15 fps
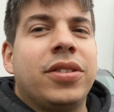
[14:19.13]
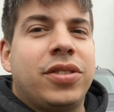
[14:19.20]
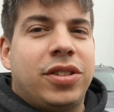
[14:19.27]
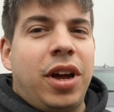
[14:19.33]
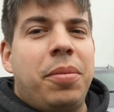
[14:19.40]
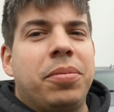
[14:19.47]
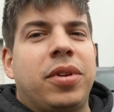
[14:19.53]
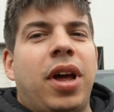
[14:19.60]

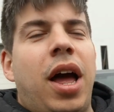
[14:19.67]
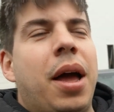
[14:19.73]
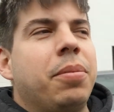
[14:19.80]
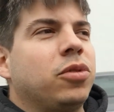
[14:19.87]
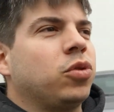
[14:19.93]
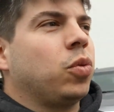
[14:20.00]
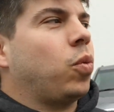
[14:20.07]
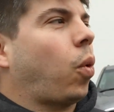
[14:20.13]

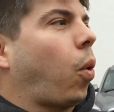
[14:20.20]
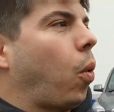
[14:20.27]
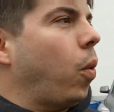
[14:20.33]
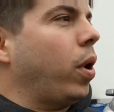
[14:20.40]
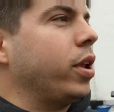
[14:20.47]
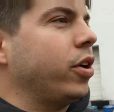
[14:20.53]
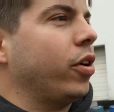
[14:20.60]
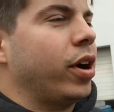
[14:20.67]
sometimes
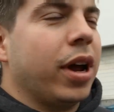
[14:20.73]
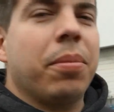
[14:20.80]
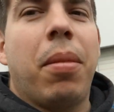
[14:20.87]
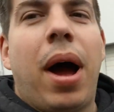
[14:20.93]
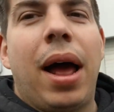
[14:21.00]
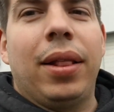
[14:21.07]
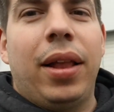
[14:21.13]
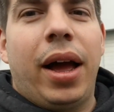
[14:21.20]
when you're in
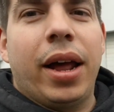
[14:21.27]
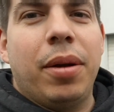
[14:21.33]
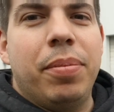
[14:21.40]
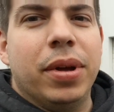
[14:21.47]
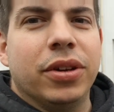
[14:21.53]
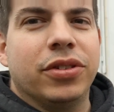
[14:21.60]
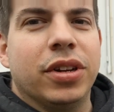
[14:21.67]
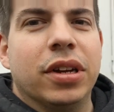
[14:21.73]
my line
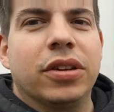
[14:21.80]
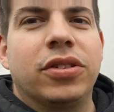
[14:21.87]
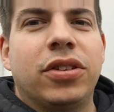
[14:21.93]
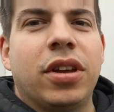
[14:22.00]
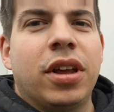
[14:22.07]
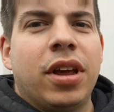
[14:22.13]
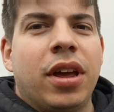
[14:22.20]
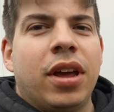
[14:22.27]
of business,